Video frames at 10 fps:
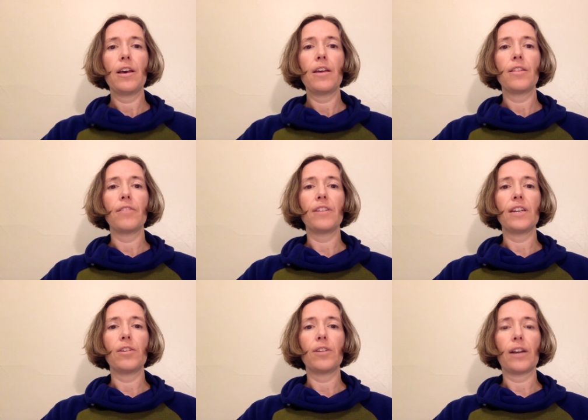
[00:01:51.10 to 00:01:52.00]
the
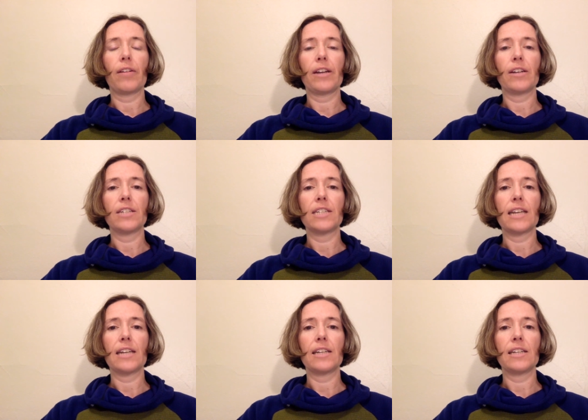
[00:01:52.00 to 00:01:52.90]
video narrator
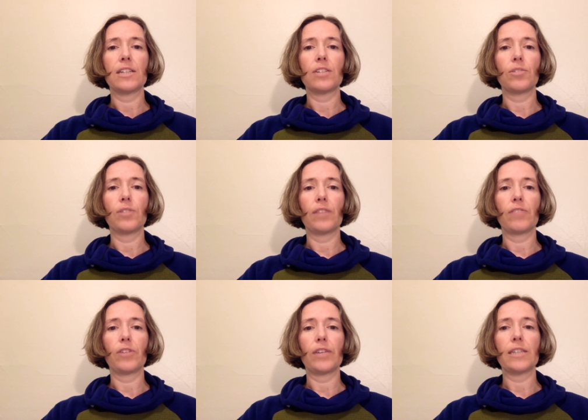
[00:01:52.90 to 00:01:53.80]
said in a soothing
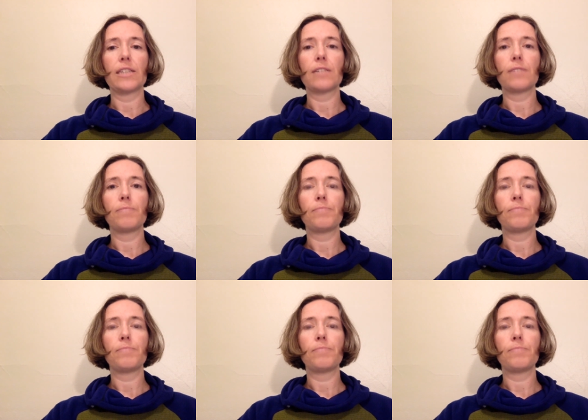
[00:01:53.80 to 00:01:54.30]
voice.